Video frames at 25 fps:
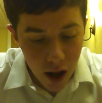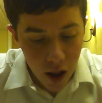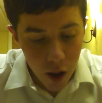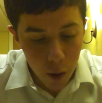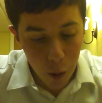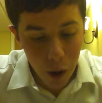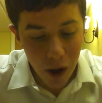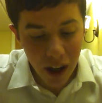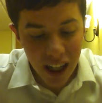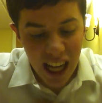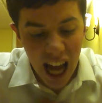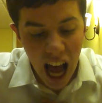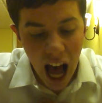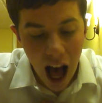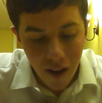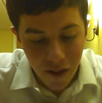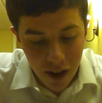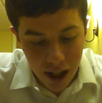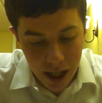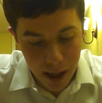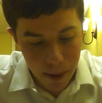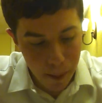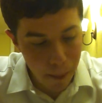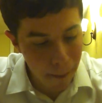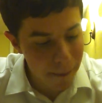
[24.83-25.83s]
The word
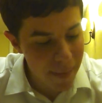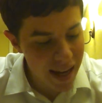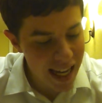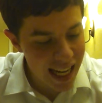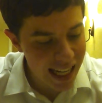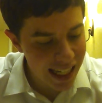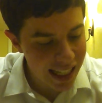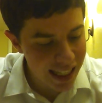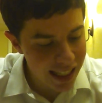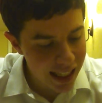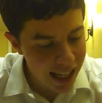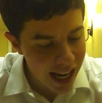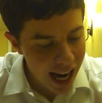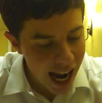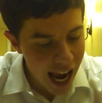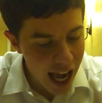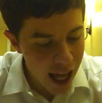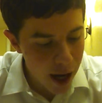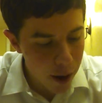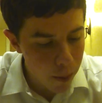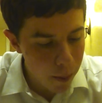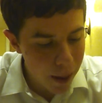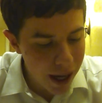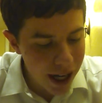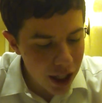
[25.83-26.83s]
covenant means
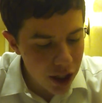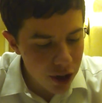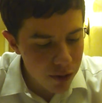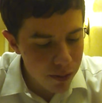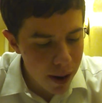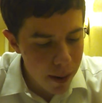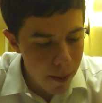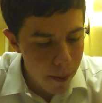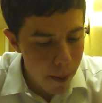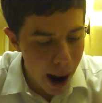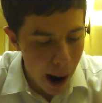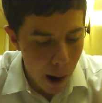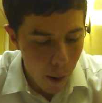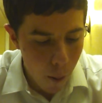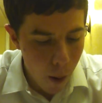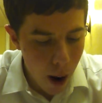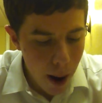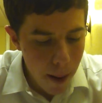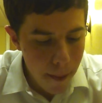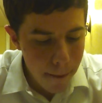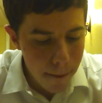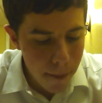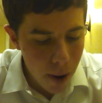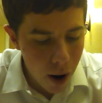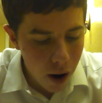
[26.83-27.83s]
an arrangement by
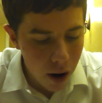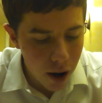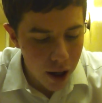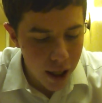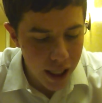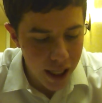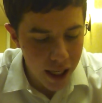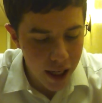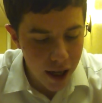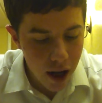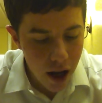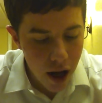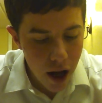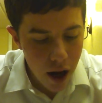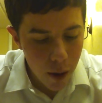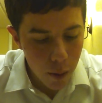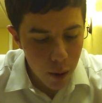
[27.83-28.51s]
one party